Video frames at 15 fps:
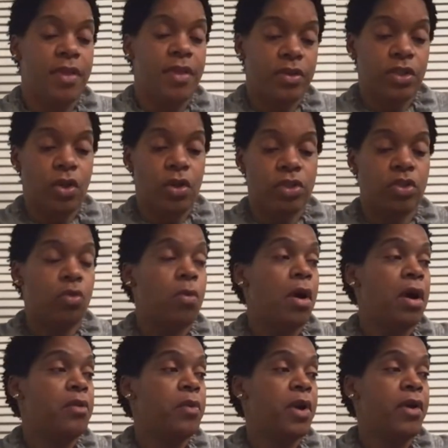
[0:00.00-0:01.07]
There's also
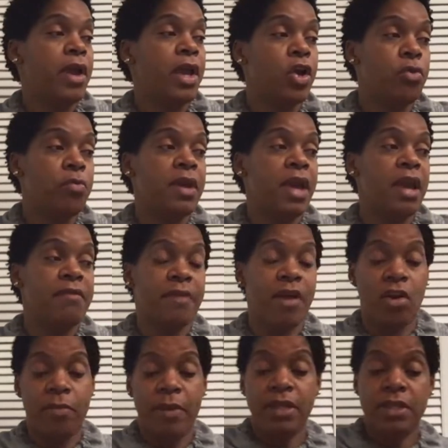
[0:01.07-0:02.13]
one where it could be
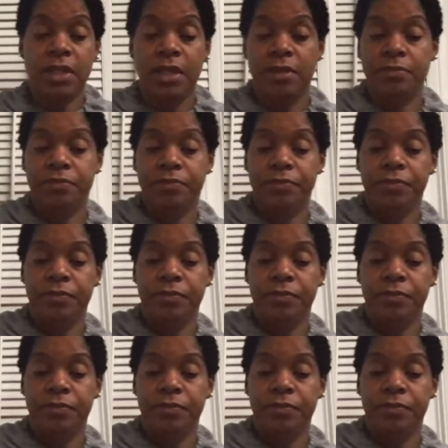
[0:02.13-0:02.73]
environmental.